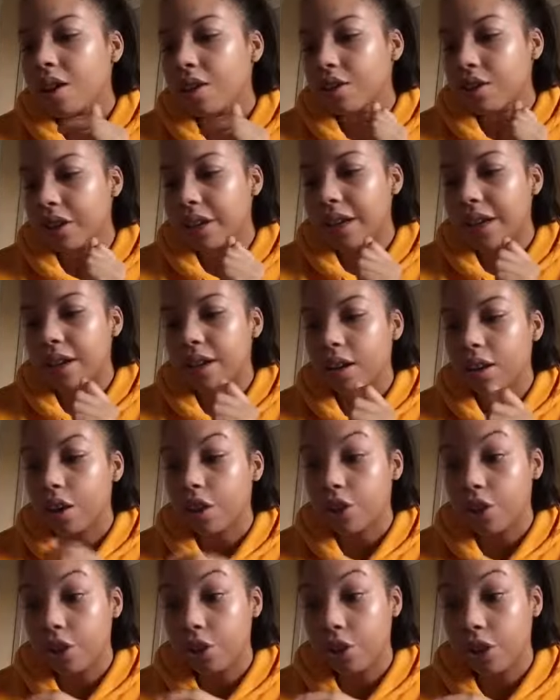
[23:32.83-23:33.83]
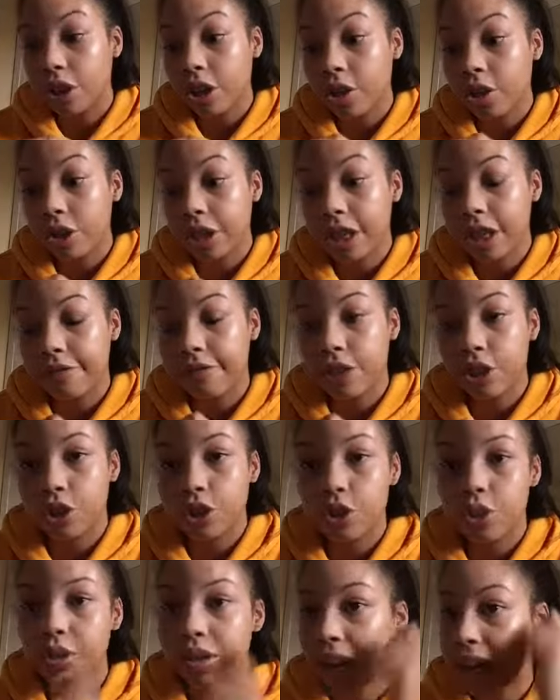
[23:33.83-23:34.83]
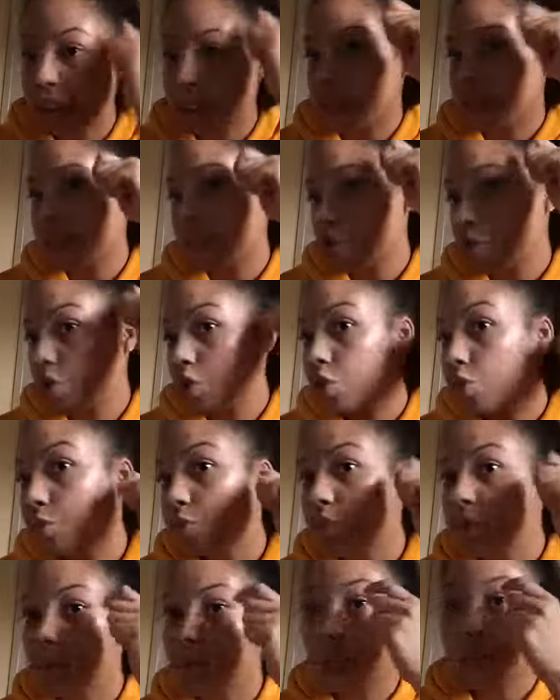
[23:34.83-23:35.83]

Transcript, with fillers: So yeah, you can even use that as normal.